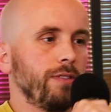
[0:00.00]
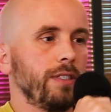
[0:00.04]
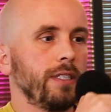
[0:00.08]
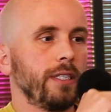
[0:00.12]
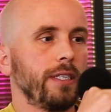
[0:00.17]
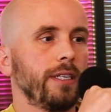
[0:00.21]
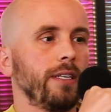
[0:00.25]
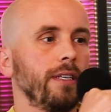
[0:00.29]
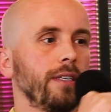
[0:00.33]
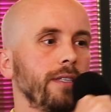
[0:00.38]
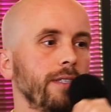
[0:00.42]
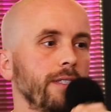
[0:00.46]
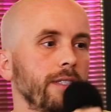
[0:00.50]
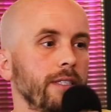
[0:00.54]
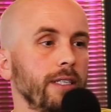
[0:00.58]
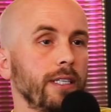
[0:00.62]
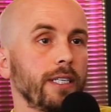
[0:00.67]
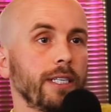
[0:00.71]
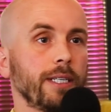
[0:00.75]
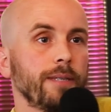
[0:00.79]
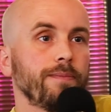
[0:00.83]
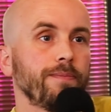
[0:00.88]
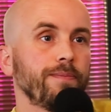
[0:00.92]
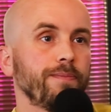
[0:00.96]
ridiculous. So
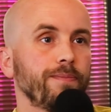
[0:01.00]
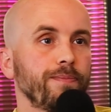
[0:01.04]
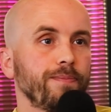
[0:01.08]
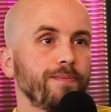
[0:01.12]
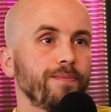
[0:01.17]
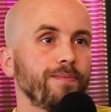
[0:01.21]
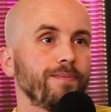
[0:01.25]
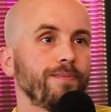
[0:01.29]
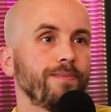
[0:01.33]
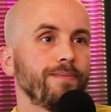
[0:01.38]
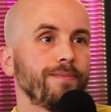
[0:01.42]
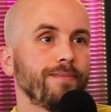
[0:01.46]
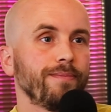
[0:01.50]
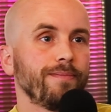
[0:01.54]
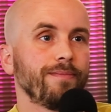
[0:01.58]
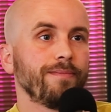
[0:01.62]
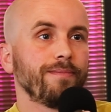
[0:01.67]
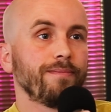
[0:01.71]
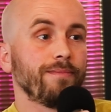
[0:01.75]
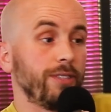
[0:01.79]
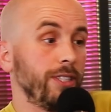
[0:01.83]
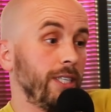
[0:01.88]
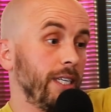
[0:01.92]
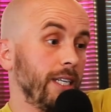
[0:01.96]
yeah.
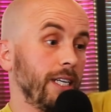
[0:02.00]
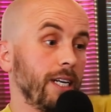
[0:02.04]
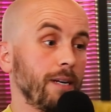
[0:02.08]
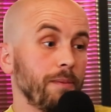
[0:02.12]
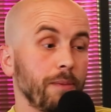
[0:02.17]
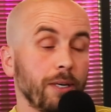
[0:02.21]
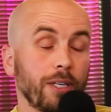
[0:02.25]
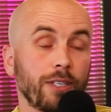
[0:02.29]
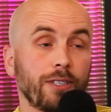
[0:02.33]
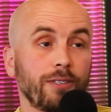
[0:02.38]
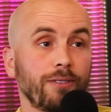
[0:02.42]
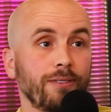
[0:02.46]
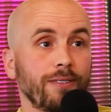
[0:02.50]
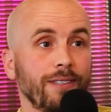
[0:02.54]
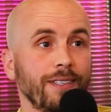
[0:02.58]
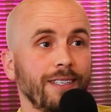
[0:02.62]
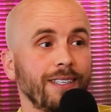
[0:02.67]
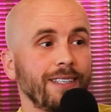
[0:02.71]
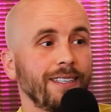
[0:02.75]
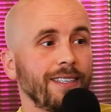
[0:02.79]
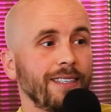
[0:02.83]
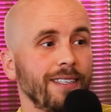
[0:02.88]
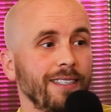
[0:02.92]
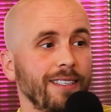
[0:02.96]
So there you go, Michael.
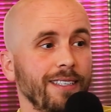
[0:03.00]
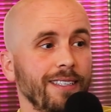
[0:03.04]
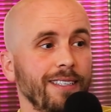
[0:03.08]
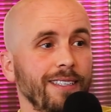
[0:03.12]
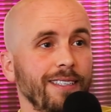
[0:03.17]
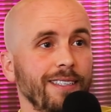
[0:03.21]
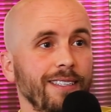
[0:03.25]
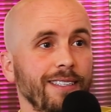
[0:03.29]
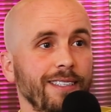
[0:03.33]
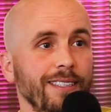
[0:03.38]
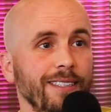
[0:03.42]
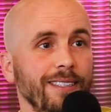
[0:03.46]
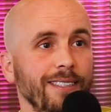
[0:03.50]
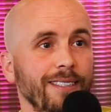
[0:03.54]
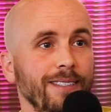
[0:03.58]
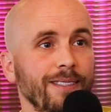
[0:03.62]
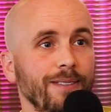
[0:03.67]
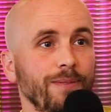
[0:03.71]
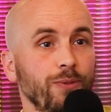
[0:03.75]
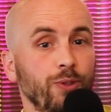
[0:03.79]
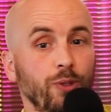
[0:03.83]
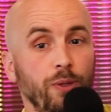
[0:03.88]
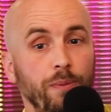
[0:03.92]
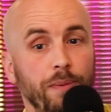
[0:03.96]

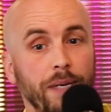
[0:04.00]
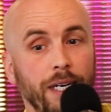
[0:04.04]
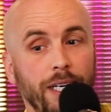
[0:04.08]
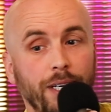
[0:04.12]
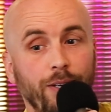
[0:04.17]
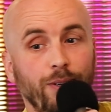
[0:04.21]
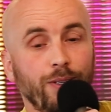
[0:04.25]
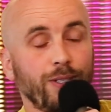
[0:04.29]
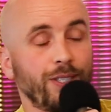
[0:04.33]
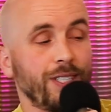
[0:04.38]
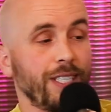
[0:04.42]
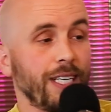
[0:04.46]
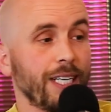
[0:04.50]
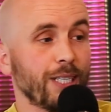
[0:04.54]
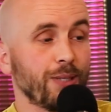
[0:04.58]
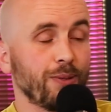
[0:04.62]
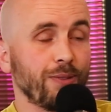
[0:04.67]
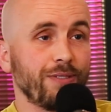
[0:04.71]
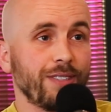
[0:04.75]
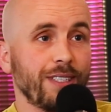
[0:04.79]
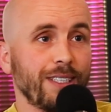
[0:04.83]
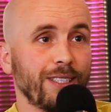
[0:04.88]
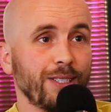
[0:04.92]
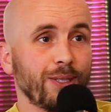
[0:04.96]
So we better go on to the ads
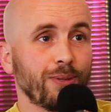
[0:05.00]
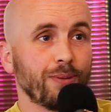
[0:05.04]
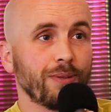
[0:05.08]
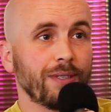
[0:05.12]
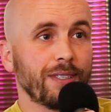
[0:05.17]
we've seen this